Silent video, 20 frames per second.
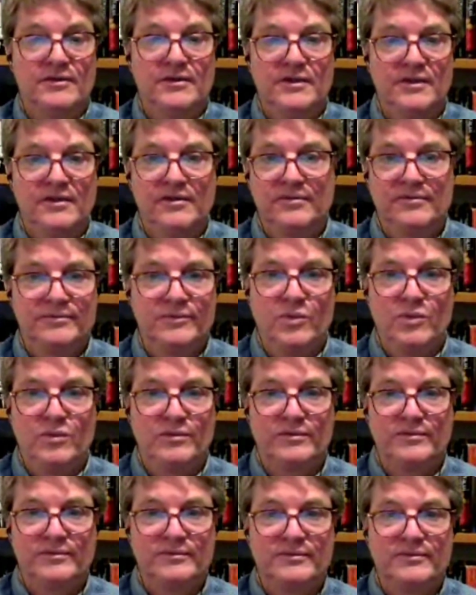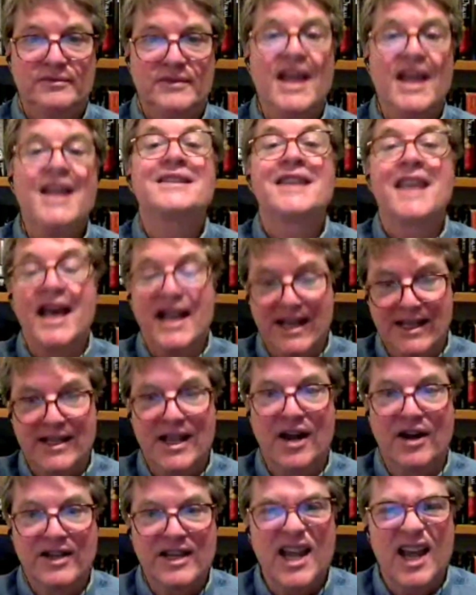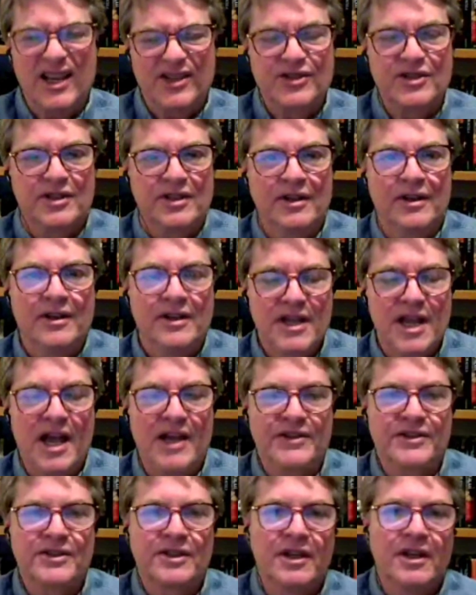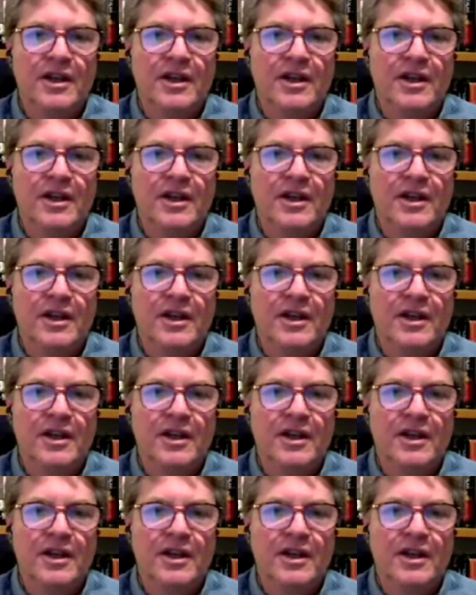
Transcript: it's getting there. Yes, yes.